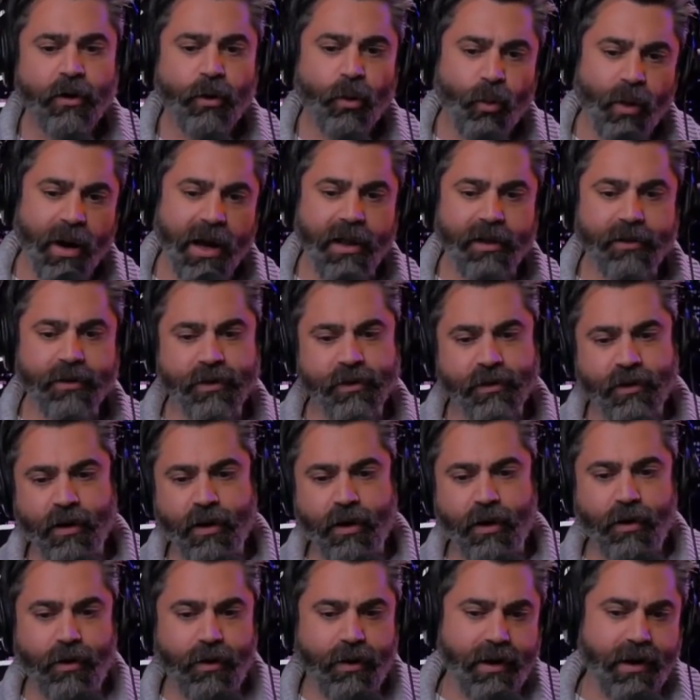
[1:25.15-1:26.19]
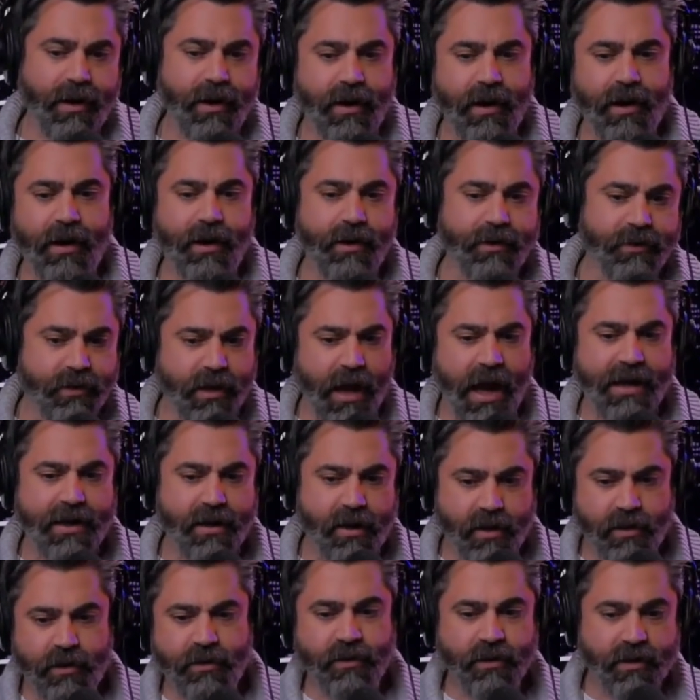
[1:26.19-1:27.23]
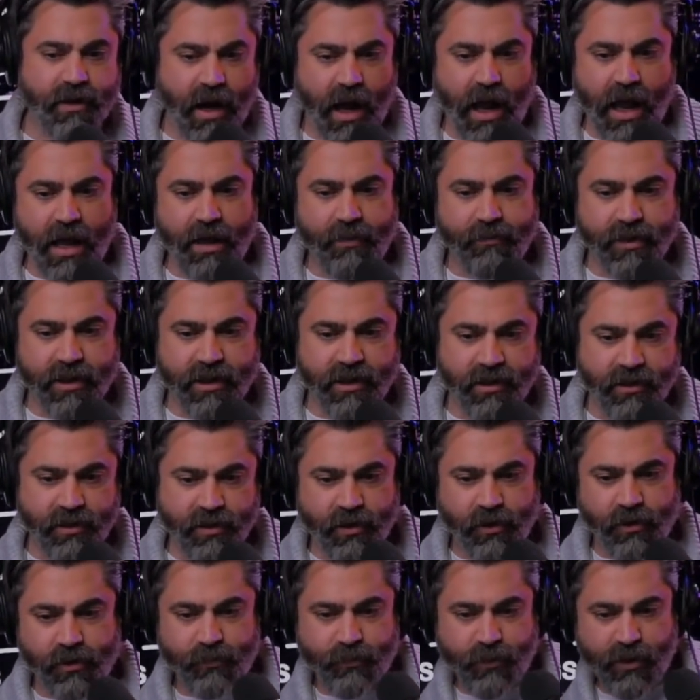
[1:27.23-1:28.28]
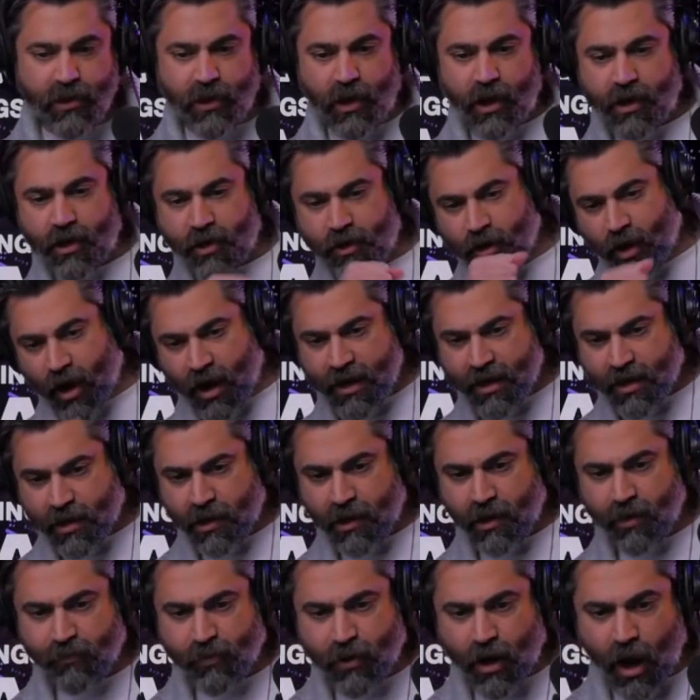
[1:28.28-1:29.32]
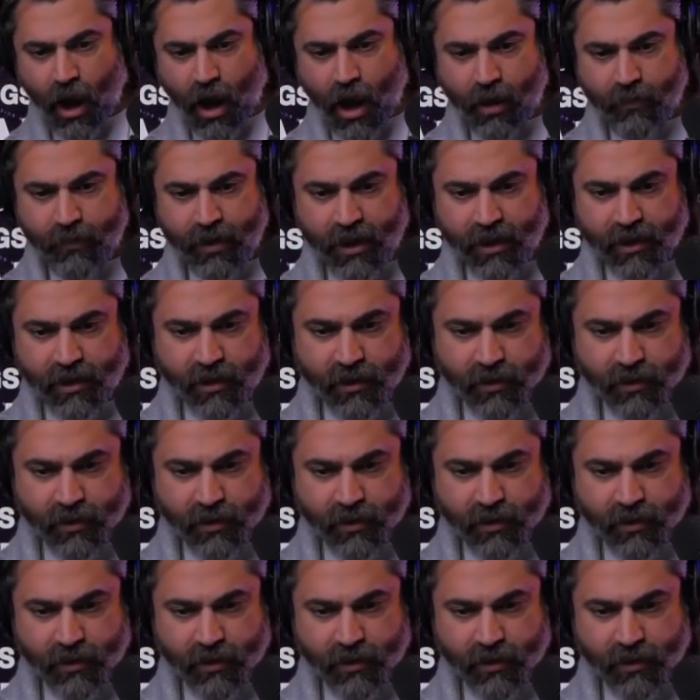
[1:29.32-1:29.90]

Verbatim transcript: well, you know, uh, I got into comedy, you know, it'd be like a nightclub comic.